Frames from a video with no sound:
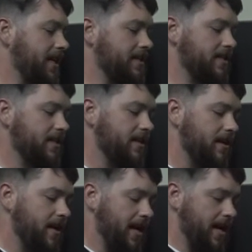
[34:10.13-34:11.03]
test,
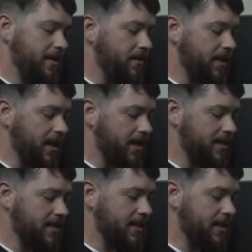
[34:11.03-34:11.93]
and you can kind
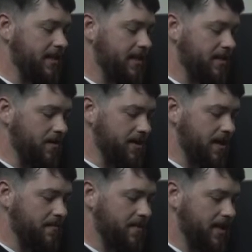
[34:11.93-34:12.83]
of see it goes
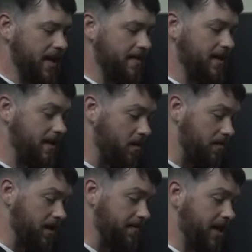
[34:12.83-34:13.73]
up, and then it
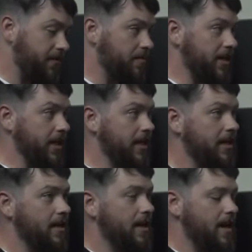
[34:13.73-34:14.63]
opened up to everybody.
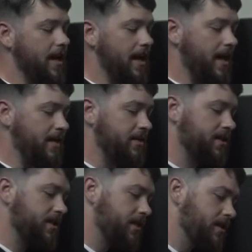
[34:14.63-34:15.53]
And
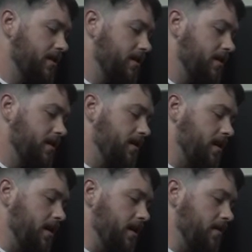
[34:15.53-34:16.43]

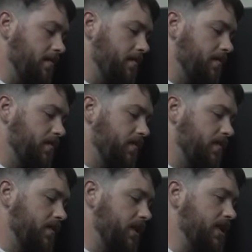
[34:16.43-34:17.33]
um,
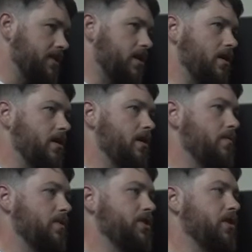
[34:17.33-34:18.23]
these
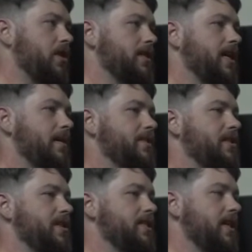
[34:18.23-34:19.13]
are what you call a time
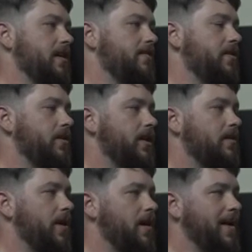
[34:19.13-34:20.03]
series data. If you look
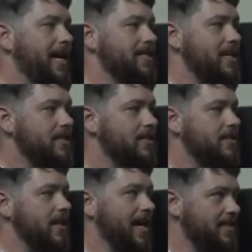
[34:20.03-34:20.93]
at the bottom
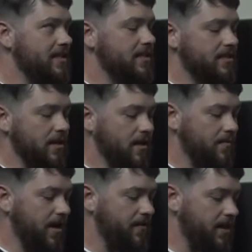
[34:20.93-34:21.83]
axis, axis
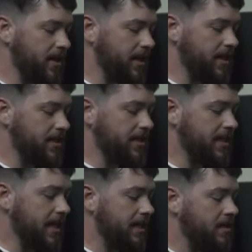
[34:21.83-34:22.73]
um, everything is a
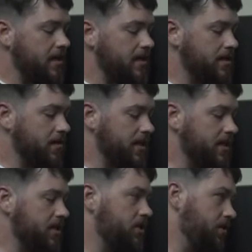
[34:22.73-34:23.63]
date. So
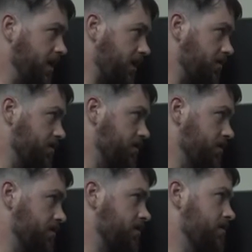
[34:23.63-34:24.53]
this is unique
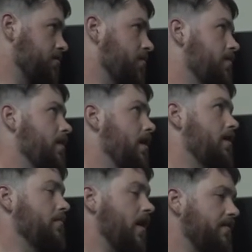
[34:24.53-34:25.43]
users
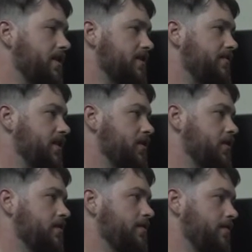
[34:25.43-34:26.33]
um, of this
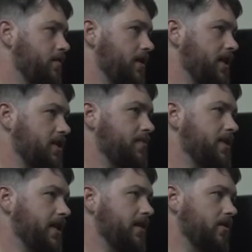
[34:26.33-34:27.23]
feature for each
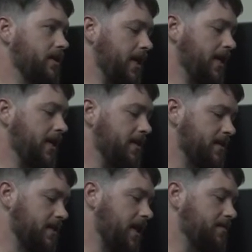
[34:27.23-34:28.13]
particular day in
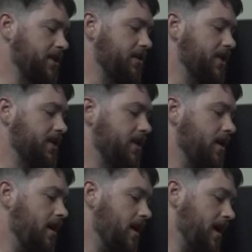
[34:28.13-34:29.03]
this time series.
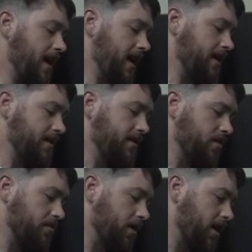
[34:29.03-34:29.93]
And
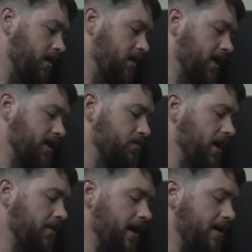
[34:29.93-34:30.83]
they're plotted on an
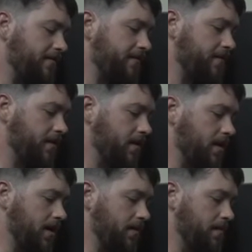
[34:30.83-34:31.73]
XY graph.
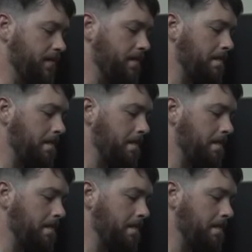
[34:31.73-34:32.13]
Um,